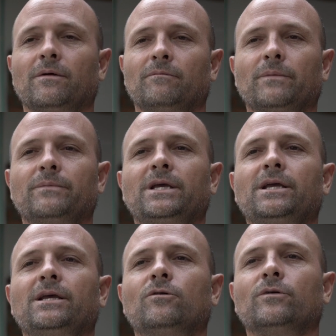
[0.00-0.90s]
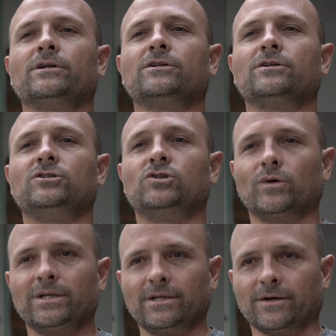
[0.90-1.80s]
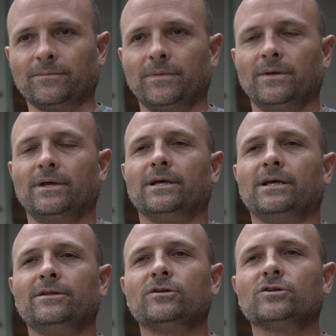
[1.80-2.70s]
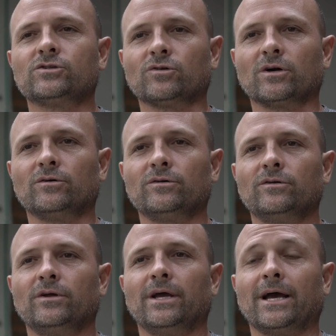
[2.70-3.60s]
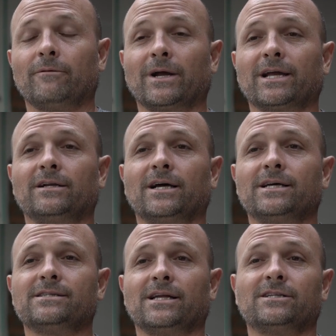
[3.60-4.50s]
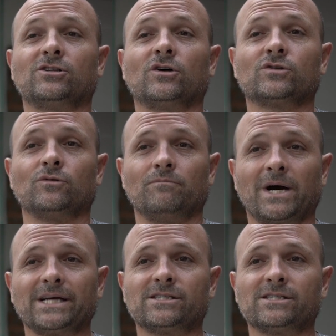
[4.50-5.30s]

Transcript: but me going to join them in their struggle and recognize that it's also my